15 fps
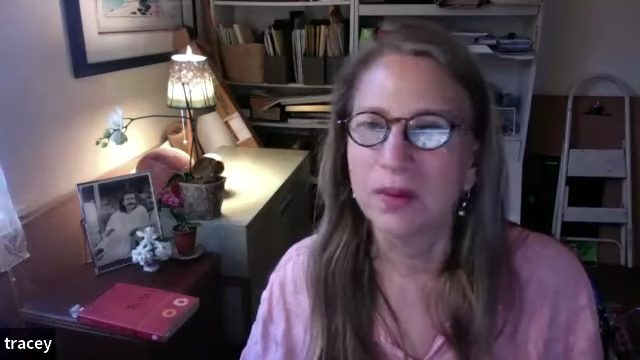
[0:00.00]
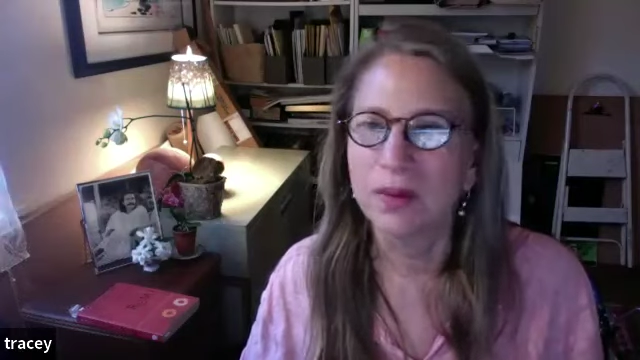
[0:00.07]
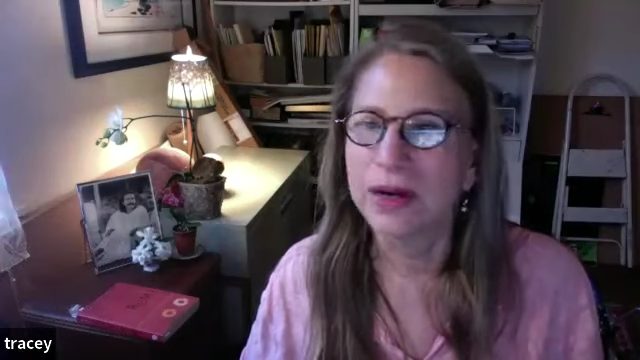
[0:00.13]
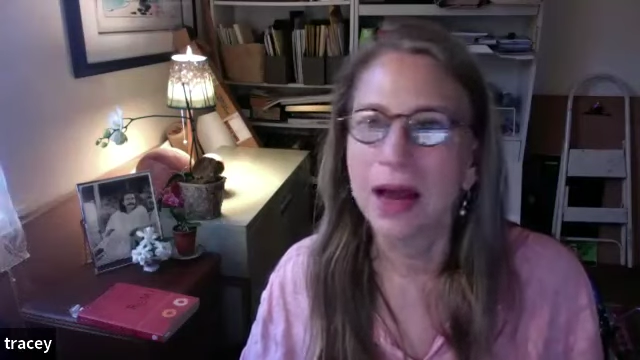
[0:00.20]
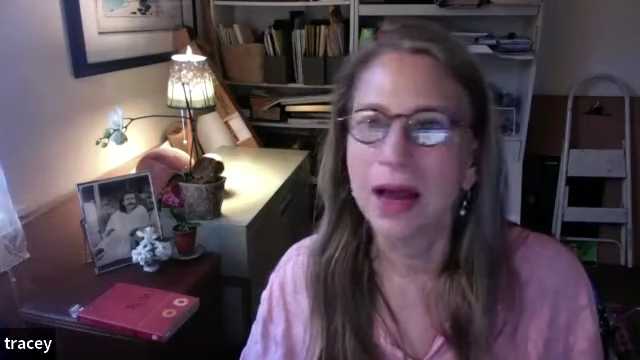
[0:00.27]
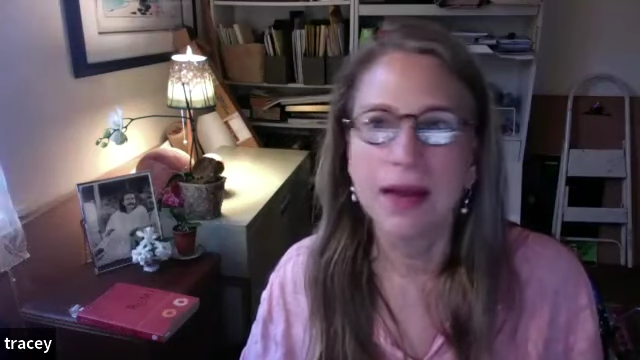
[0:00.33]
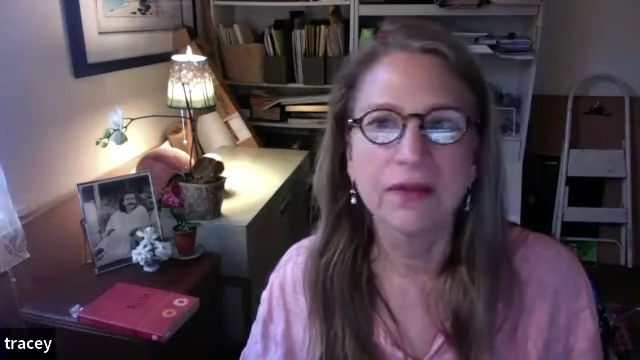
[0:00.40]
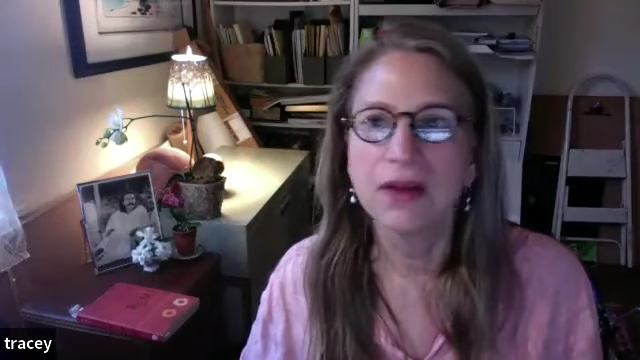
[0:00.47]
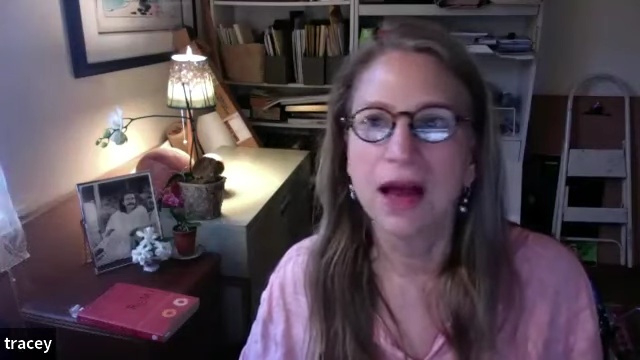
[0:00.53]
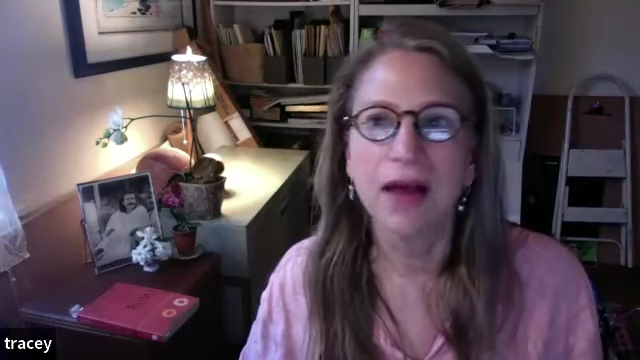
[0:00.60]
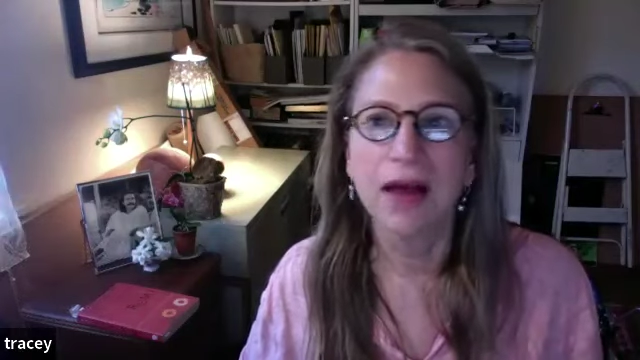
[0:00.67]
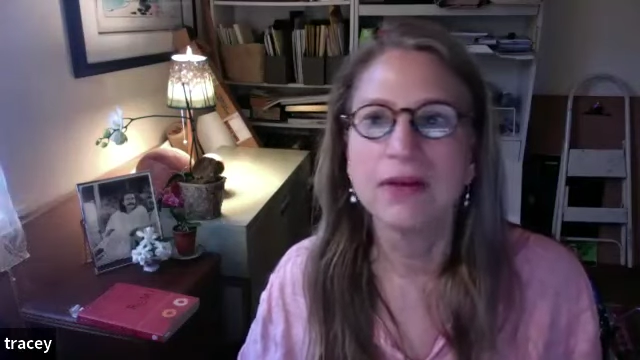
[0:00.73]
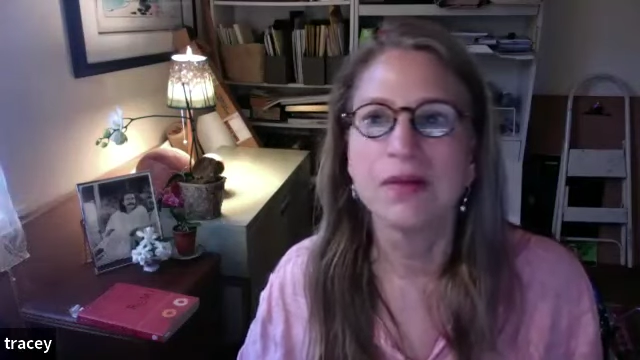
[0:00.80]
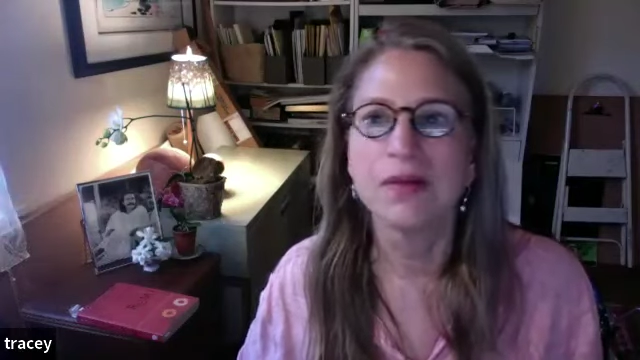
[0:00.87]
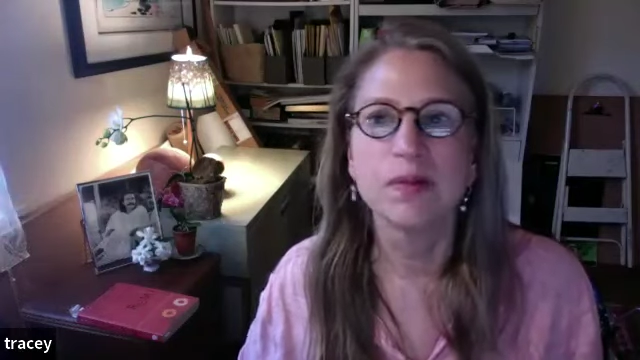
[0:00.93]
but
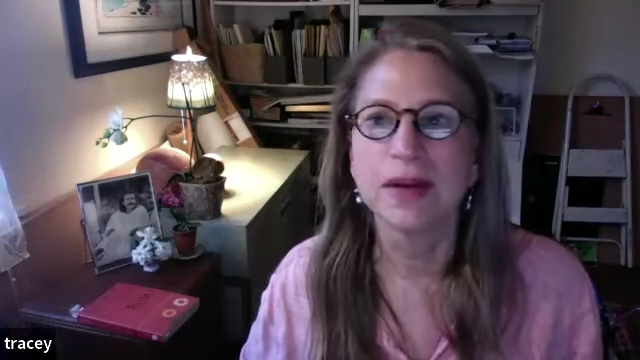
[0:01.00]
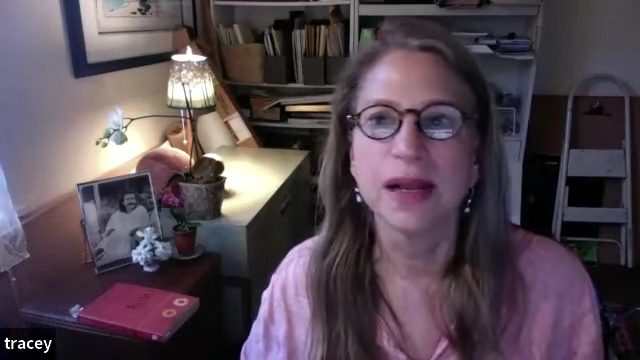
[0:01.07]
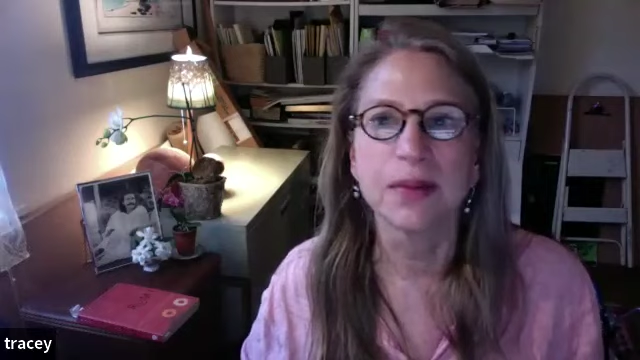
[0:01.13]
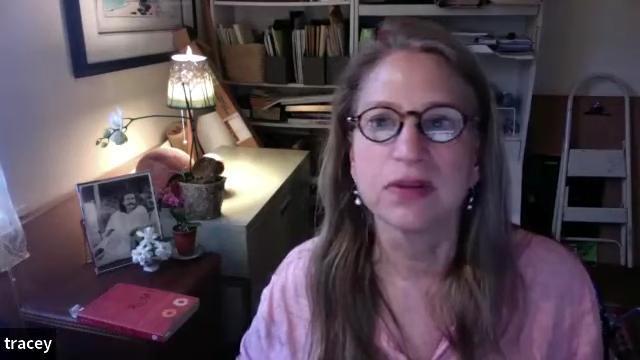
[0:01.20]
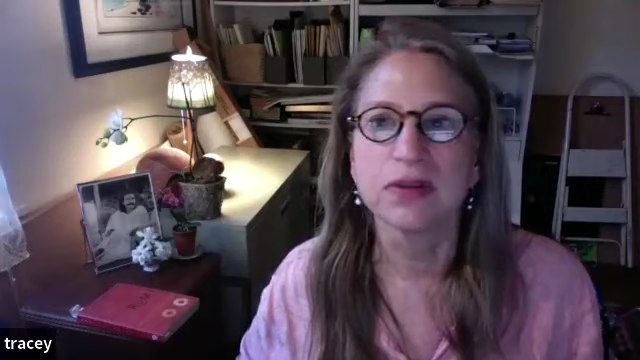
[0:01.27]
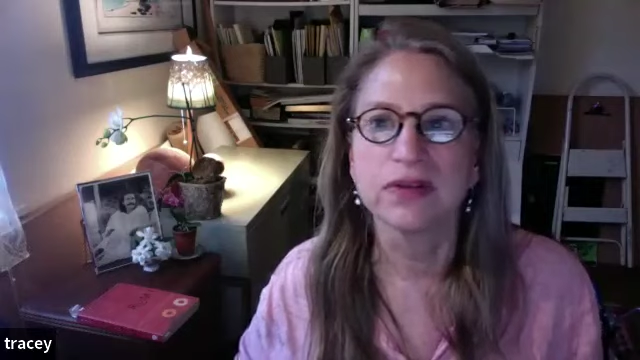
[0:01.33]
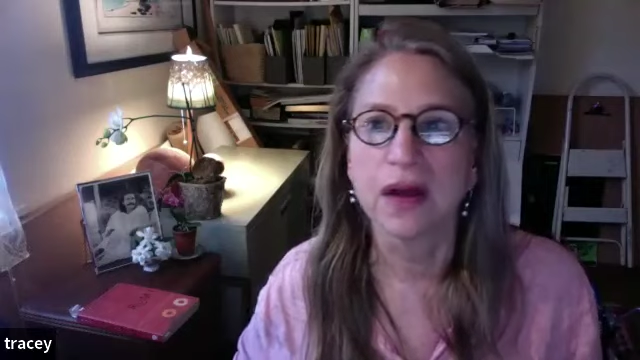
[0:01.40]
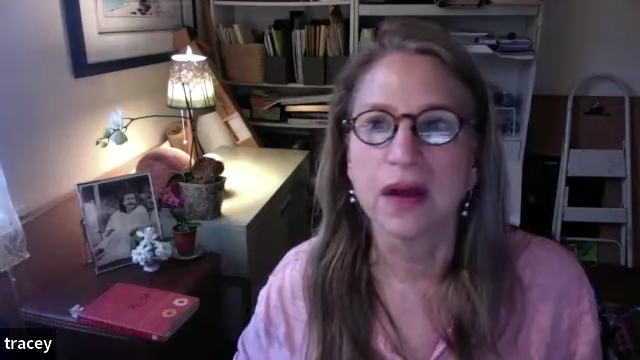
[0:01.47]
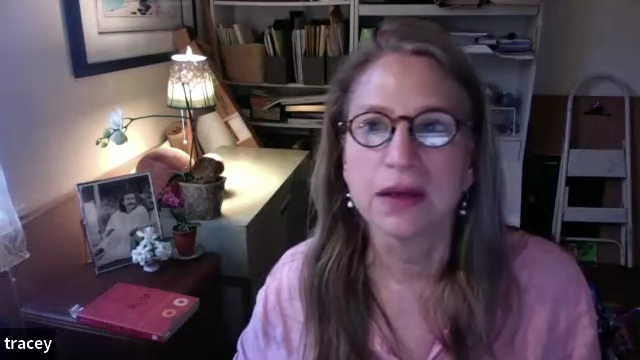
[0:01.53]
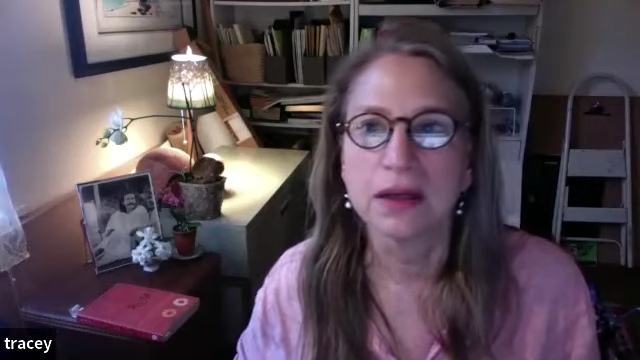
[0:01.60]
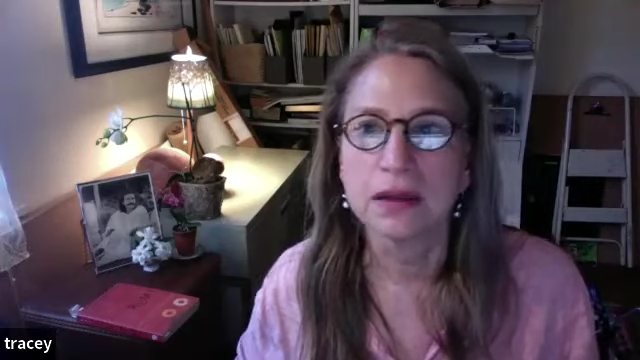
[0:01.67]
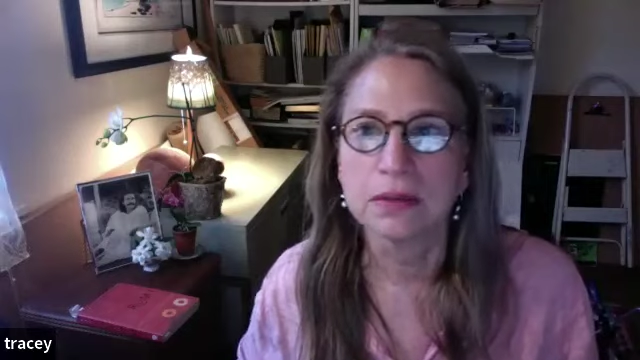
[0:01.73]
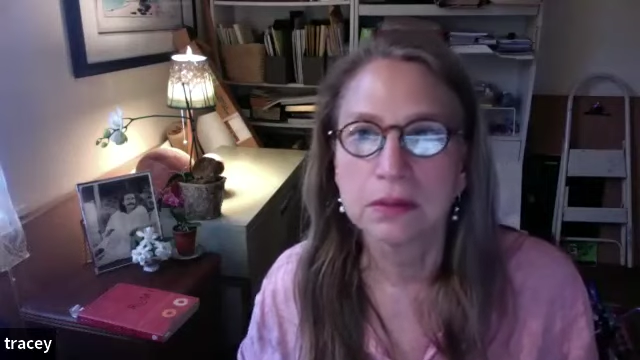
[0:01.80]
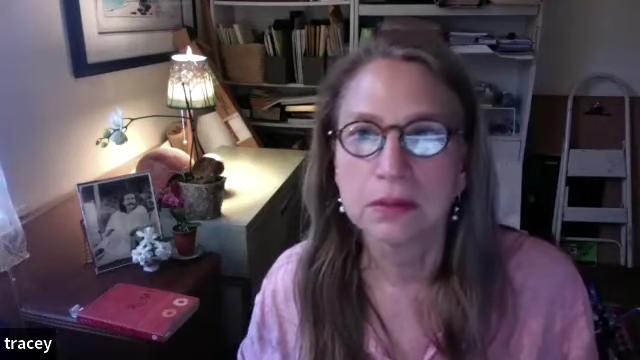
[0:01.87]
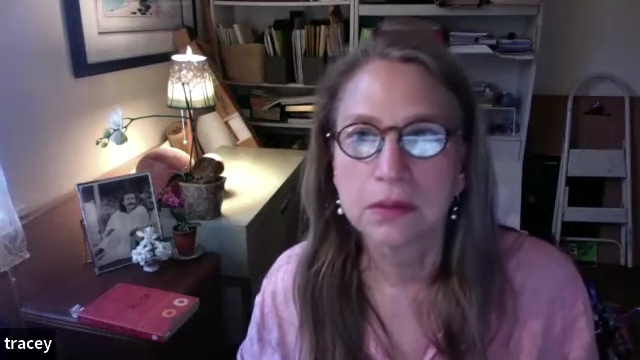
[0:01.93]
I've never been able to find
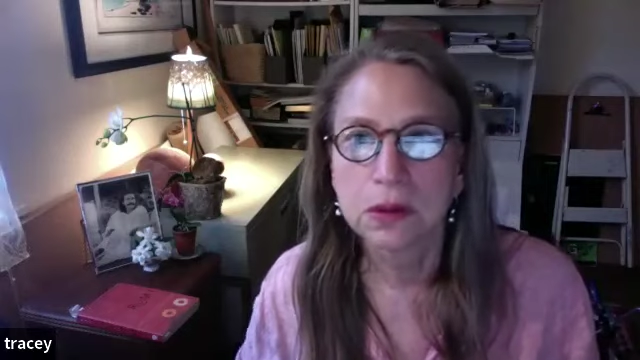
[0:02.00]
it.